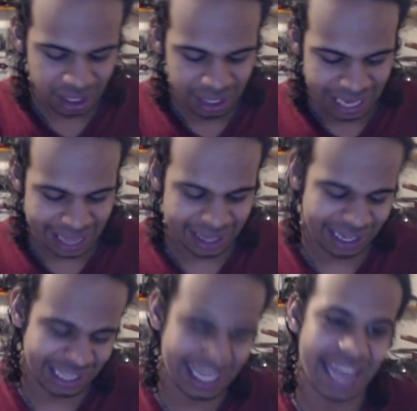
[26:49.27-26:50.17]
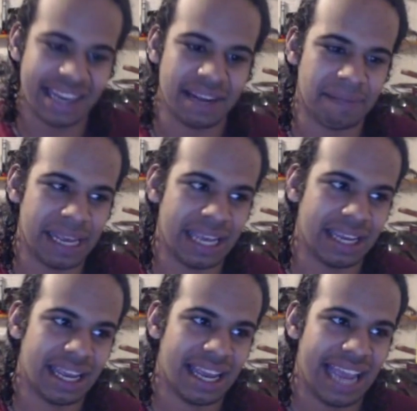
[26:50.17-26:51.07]
And then, like, the ending being
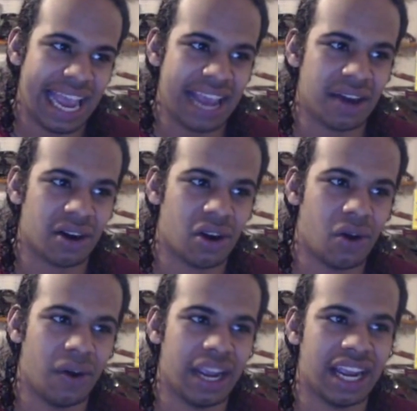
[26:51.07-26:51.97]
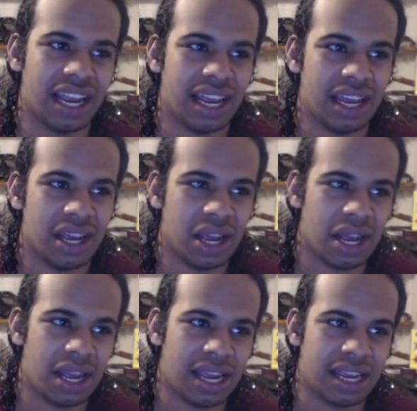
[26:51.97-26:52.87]
Hater going,
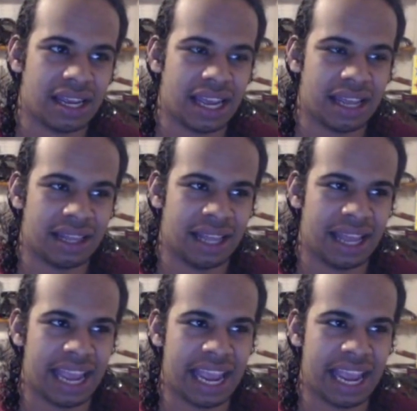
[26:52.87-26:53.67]
that's